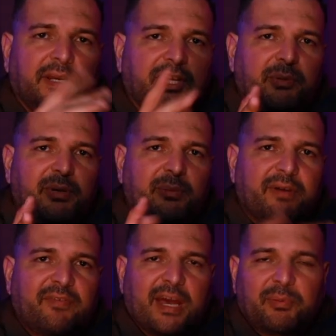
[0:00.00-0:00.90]
You know, me and
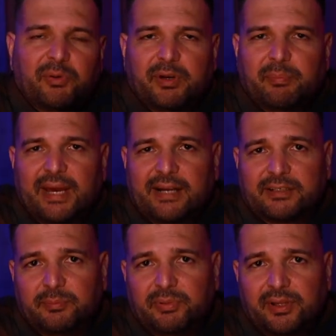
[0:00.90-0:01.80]
my family were
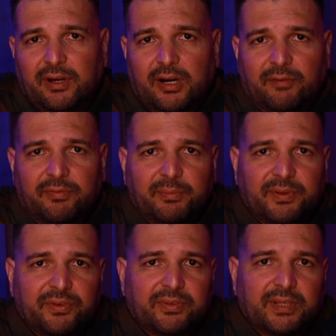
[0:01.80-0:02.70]
impacted pretty hard from
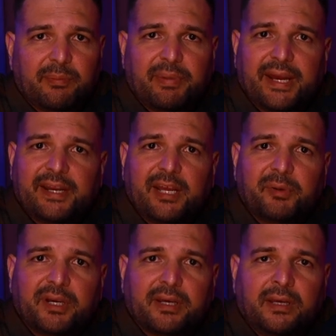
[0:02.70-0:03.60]
this uh,
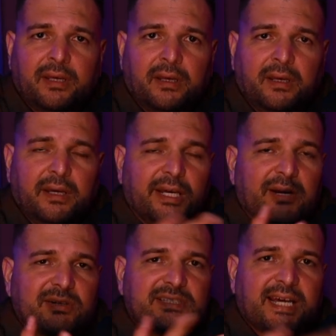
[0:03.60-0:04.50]
pandemic.
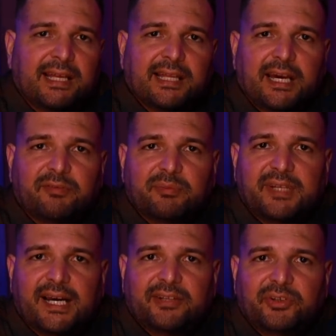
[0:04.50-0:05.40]
And I was sidelined from
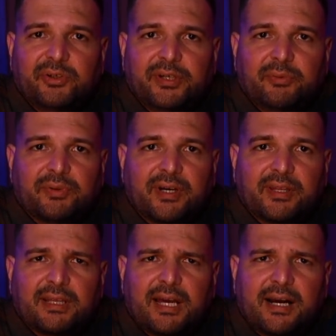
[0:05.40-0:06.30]
tattooing with
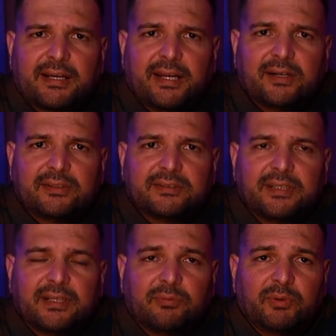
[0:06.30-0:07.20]
all the lockdowns,
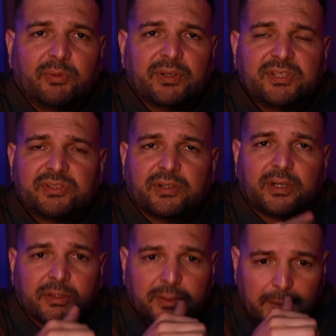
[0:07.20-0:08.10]
and we really
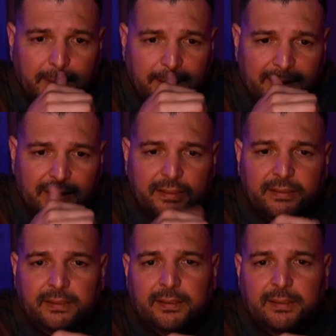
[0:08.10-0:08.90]
struggled, and uh,